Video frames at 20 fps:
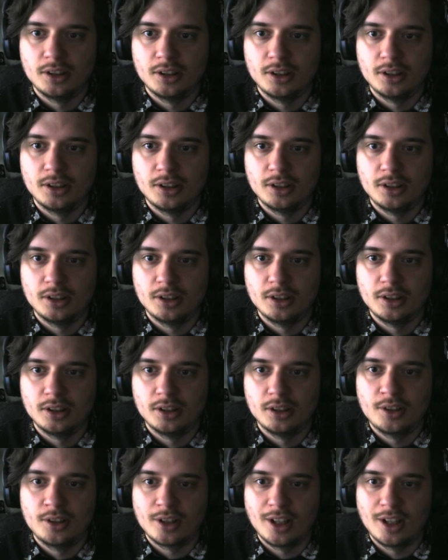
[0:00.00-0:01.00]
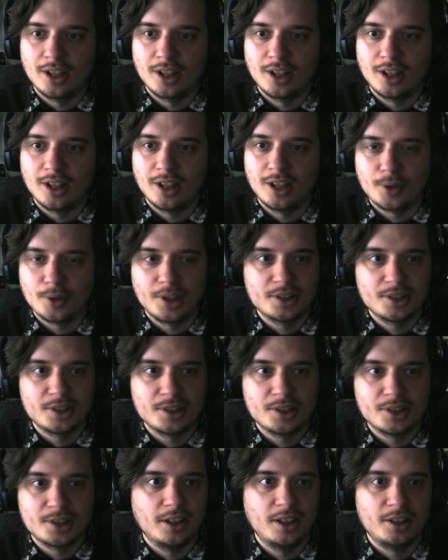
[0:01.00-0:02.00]
Another light from the right
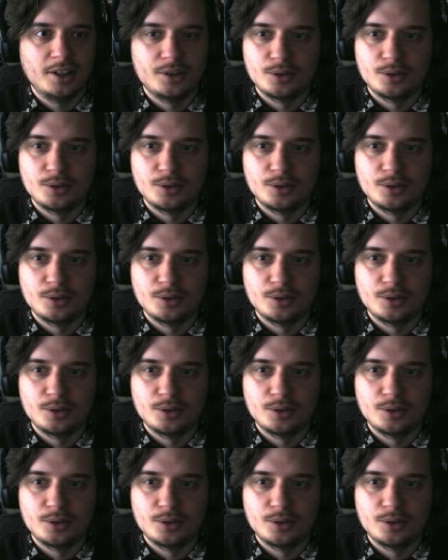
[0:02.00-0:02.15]
to